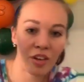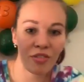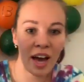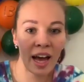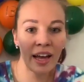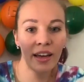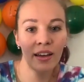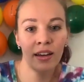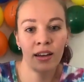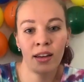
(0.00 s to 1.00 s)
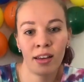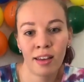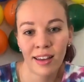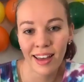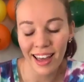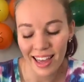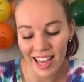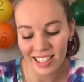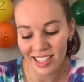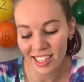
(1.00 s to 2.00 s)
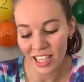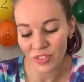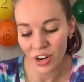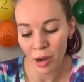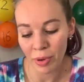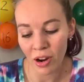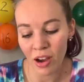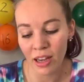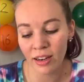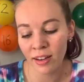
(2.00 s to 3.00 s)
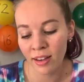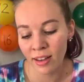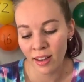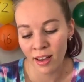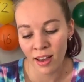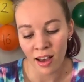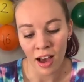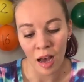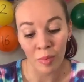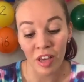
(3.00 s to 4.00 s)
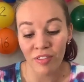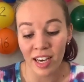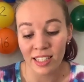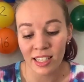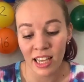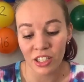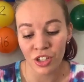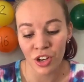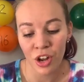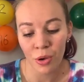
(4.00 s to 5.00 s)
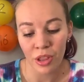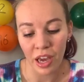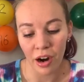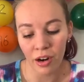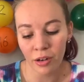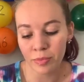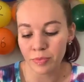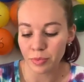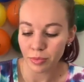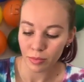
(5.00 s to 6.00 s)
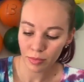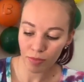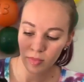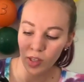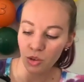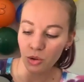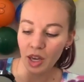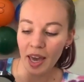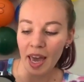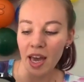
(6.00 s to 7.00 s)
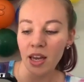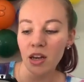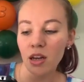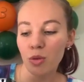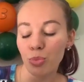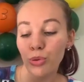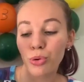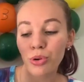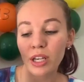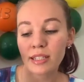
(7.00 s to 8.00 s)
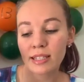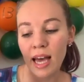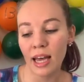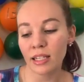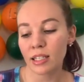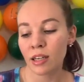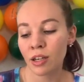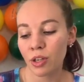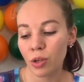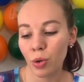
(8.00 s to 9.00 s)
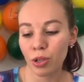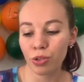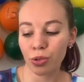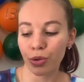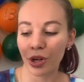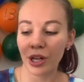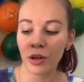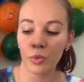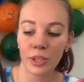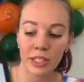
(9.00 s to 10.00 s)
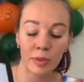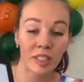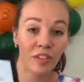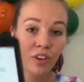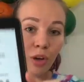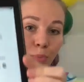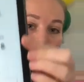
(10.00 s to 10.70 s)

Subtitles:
Hi Angie, thanks for hopping on. If I select no there, you can preset your jewelry with a specific